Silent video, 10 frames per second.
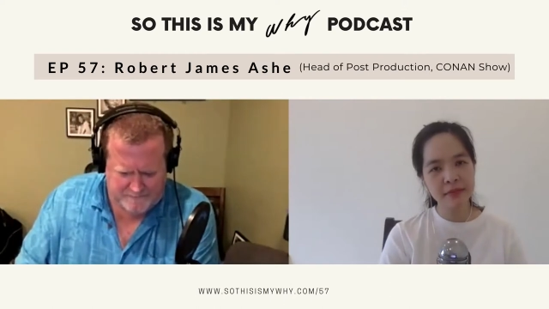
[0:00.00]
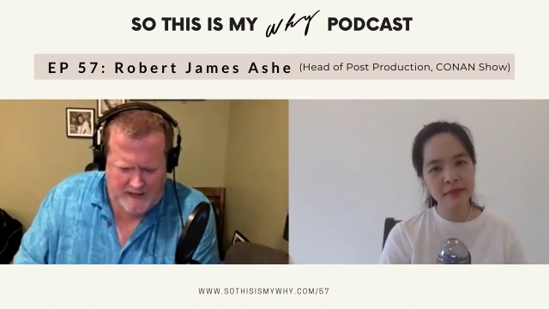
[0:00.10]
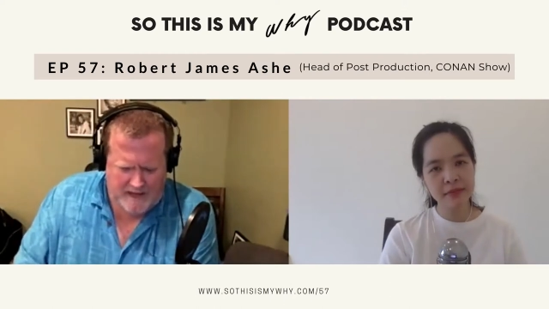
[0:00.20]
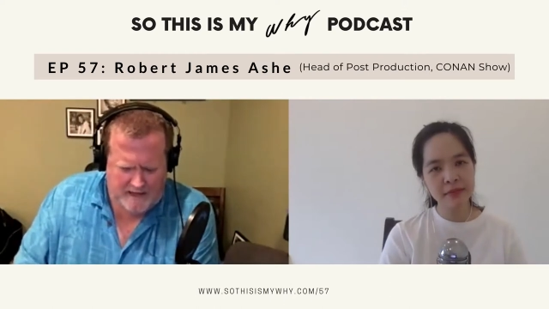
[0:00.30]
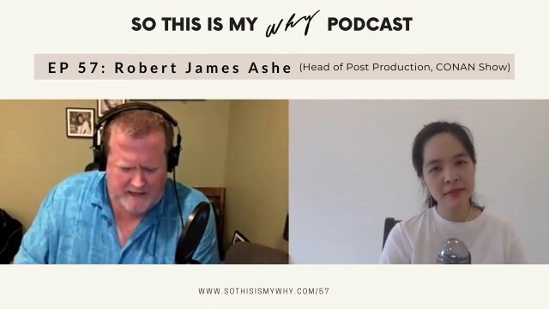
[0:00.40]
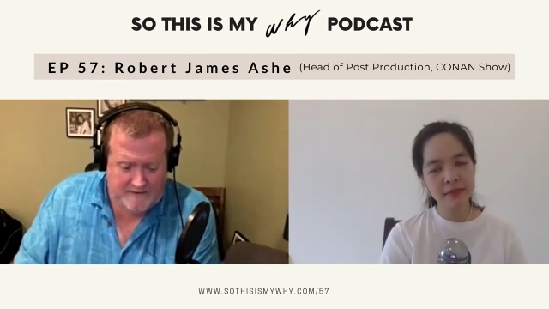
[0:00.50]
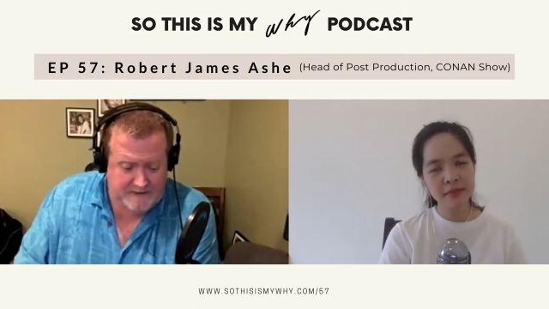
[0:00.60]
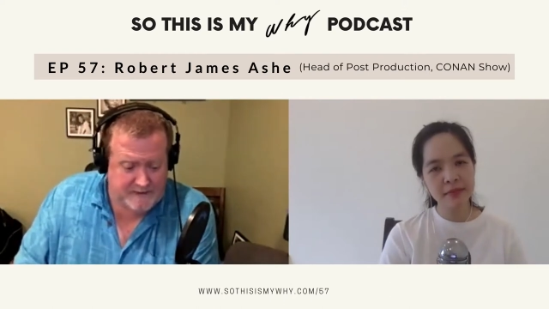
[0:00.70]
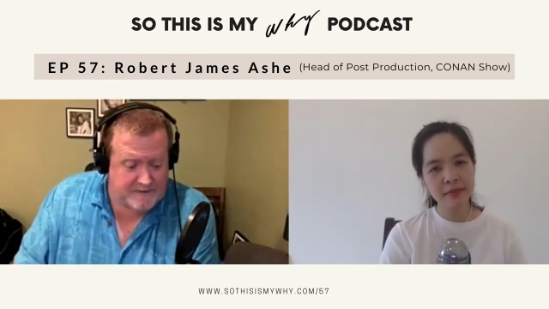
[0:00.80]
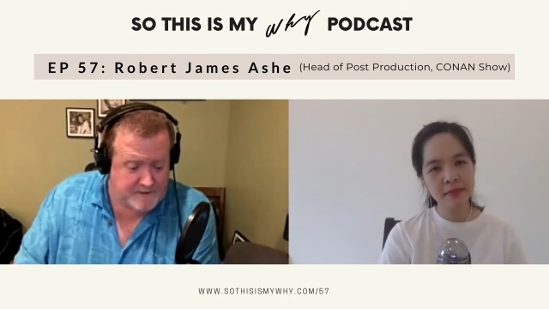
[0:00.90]
Speaker 1: And at the
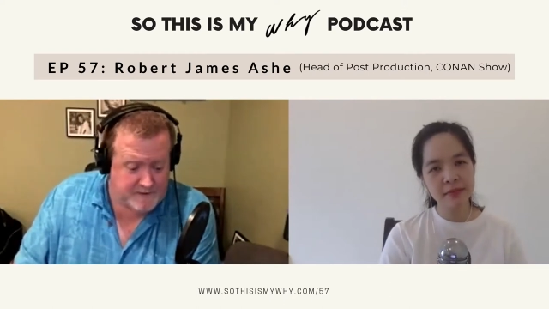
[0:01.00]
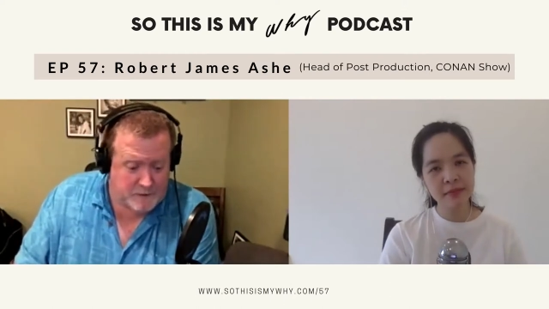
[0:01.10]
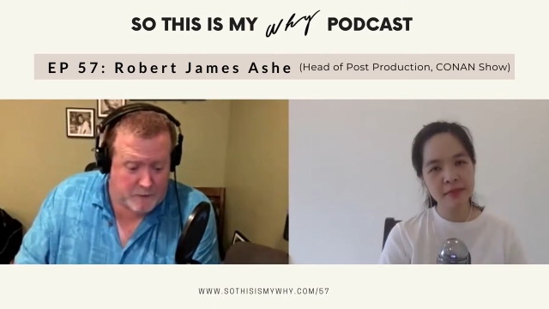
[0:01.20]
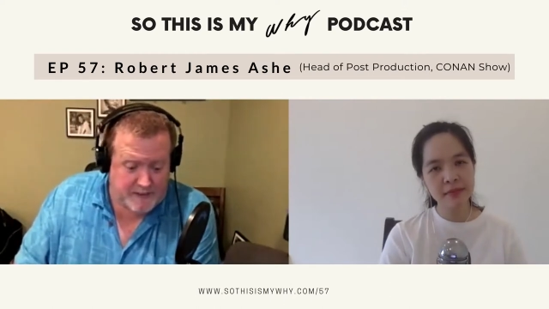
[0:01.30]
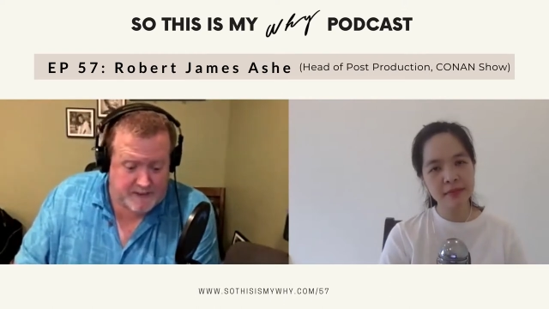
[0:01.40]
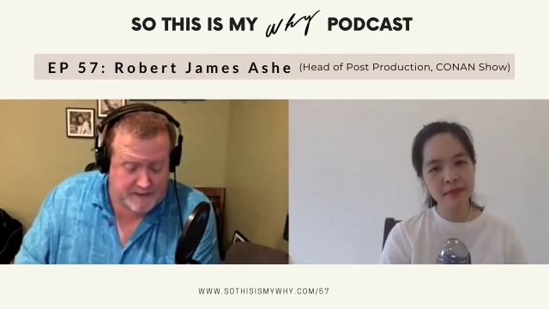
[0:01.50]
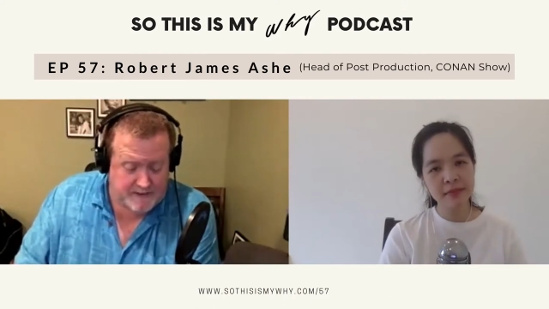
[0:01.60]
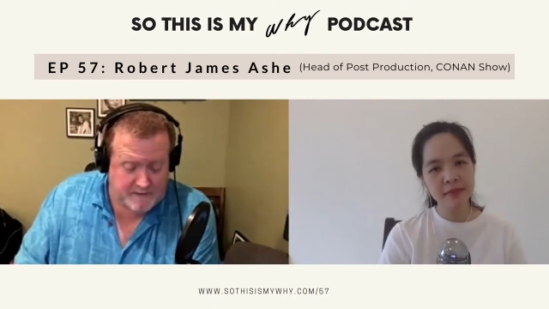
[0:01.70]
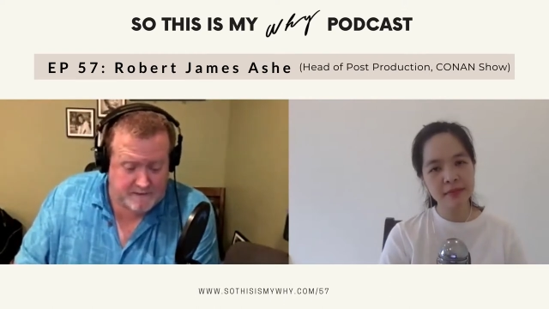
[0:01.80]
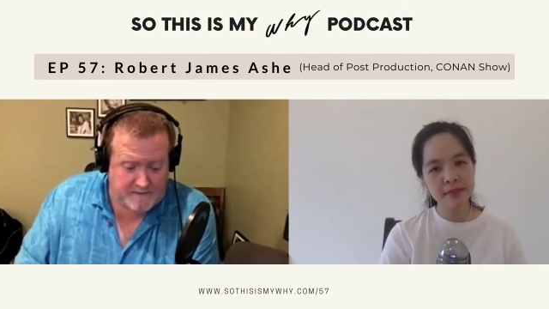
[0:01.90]
end of the 2
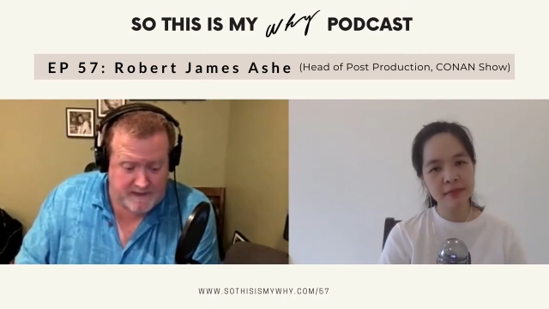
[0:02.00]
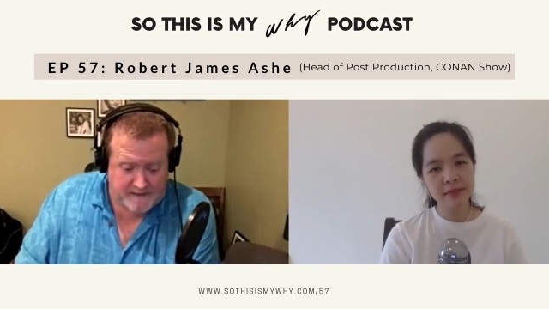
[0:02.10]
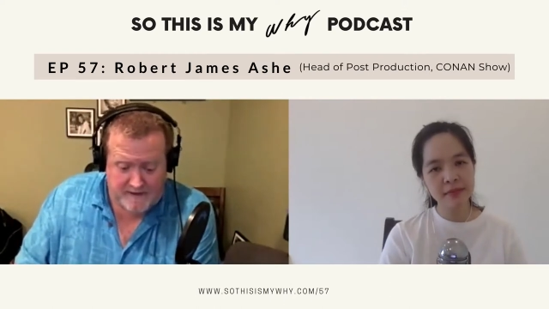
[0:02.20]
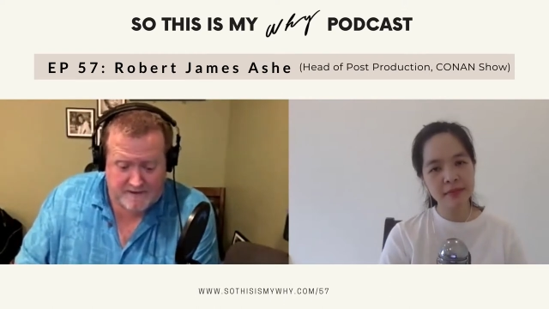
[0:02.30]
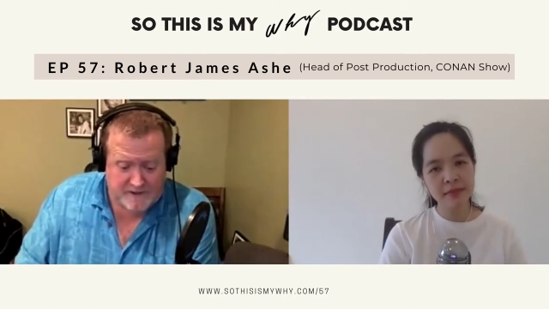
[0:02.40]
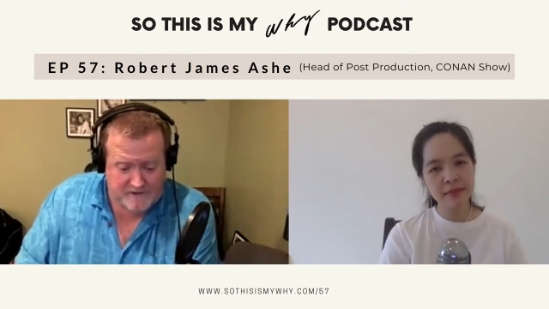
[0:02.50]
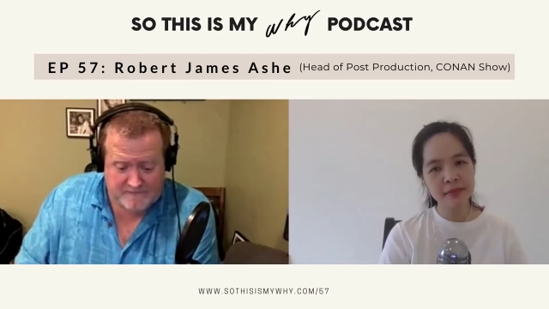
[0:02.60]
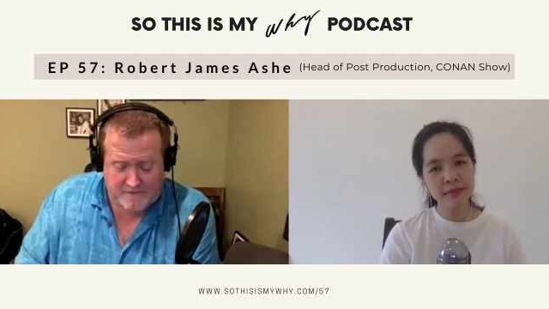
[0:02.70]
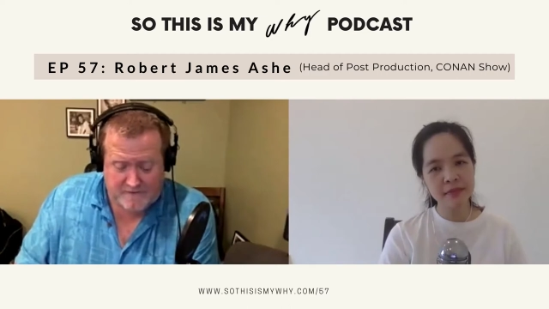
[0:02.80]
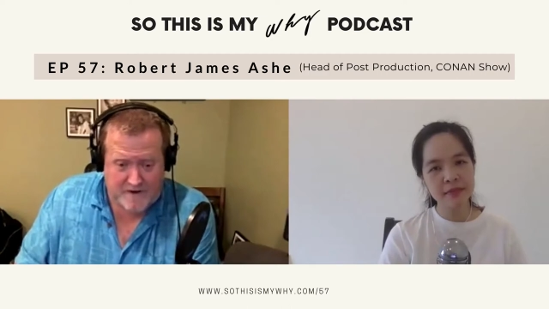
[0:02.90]
weeks, the end of that
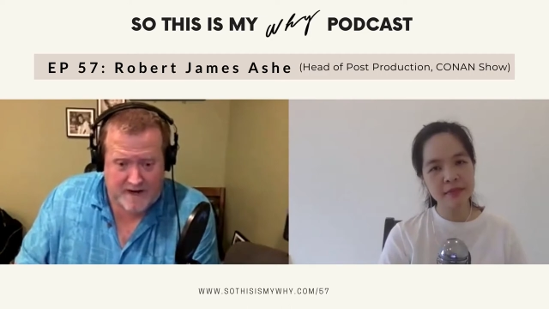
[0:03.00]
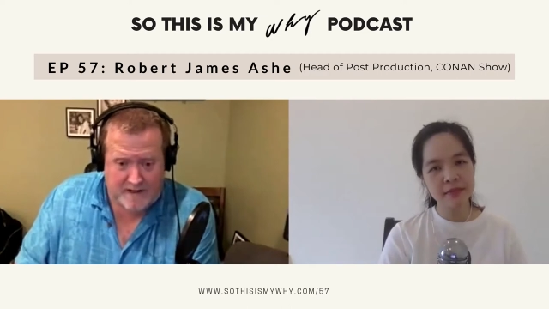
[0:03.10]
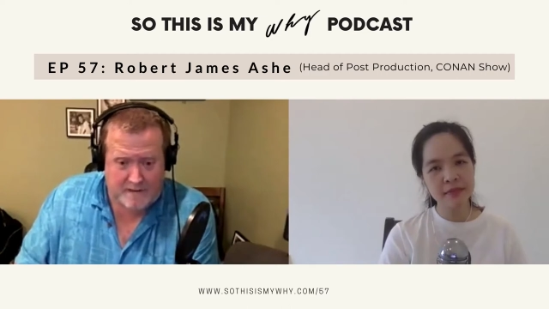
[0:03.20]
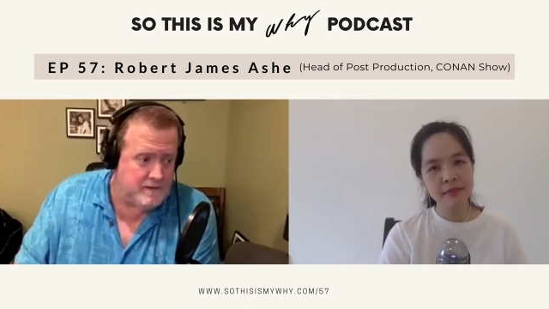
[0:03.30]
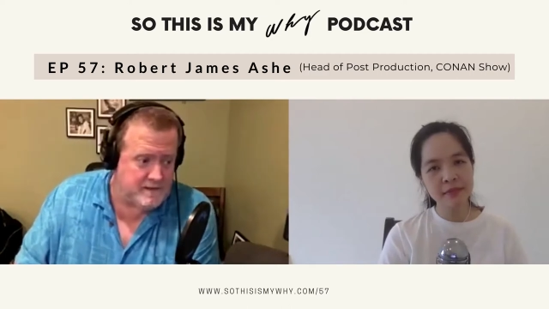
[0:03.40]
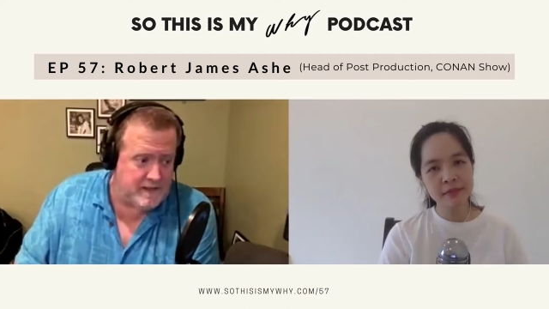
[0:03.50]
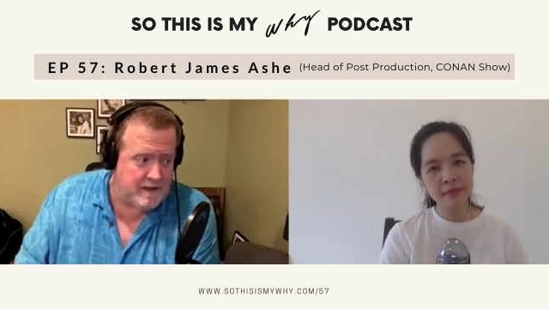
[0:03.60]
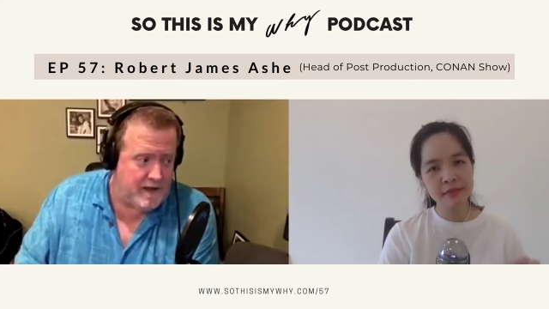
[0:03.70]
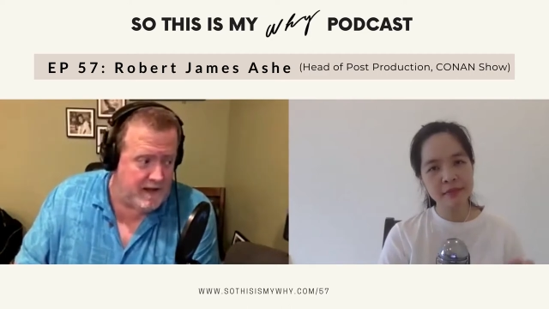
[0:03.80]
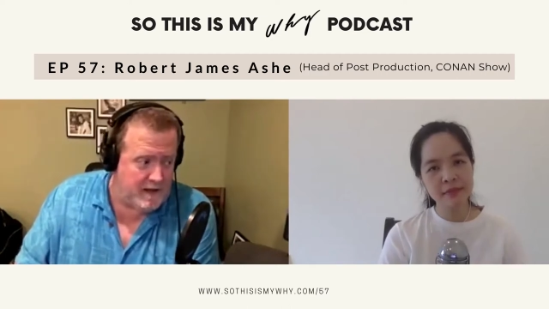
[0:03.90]
shift on Friday, said,
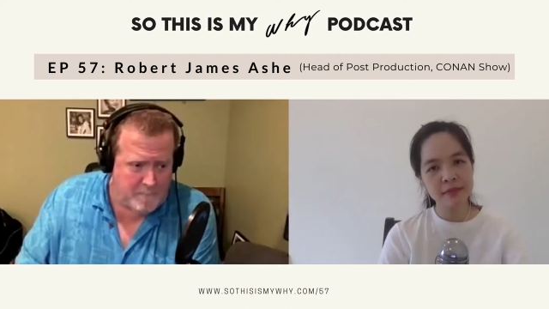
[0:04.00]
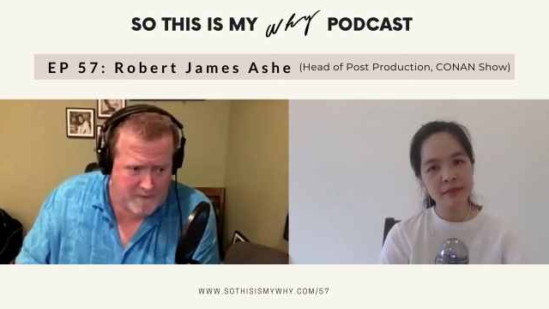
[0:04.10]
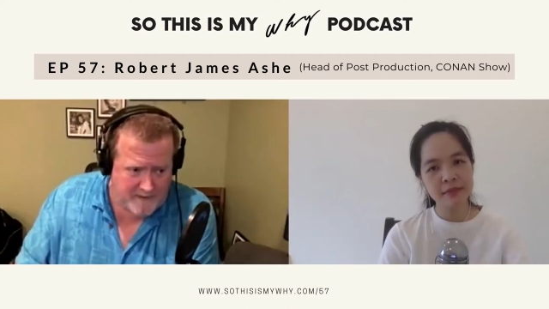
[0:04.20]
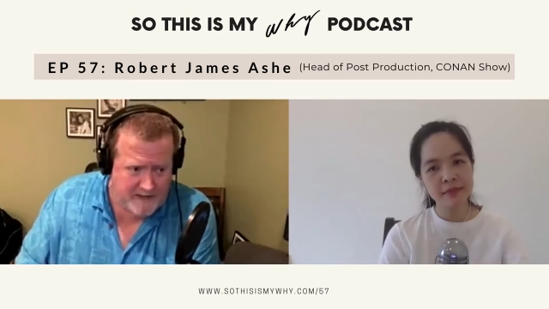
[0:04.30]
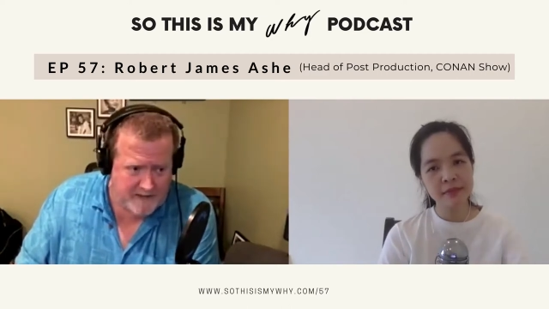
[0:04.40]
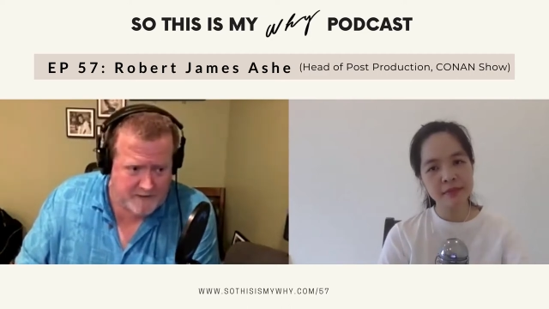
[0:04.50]
"Hey, on Monday,